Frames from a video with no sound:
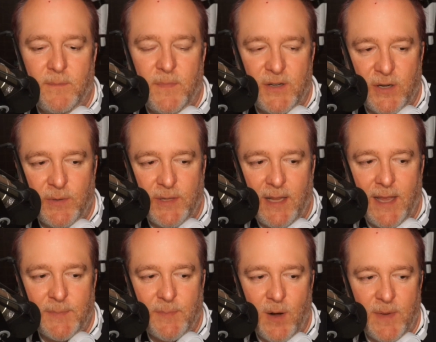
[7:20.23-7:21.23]
I'm not sure what that
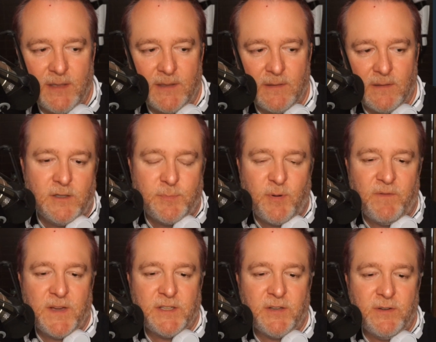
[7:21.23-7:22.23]
last part means. Here's
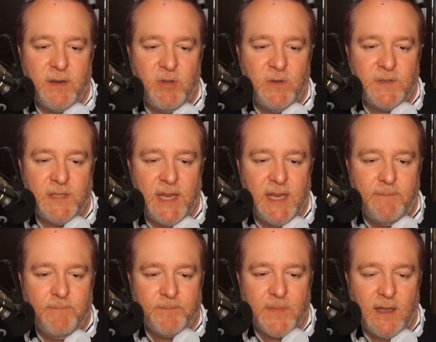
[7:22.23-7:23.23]
Professor
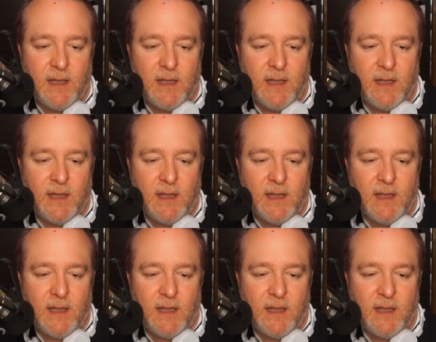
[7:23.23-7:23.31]
WC.